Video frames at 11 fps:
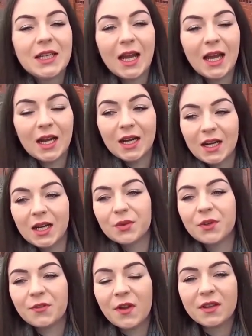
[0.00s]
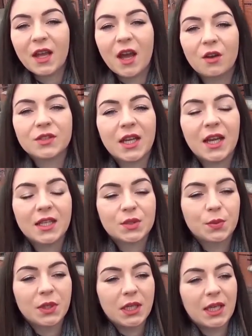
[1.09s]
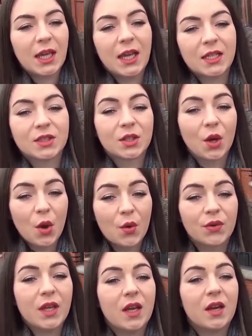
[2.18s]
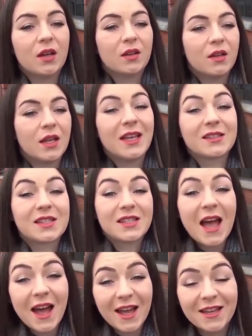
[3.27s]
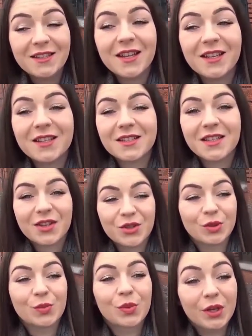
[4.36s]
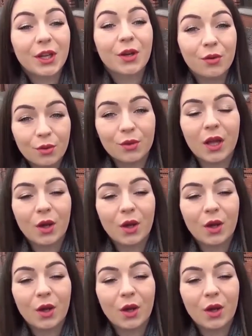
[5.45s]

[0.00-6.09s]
yeah, we found out that we can go there inside, and it's actually pretty cool.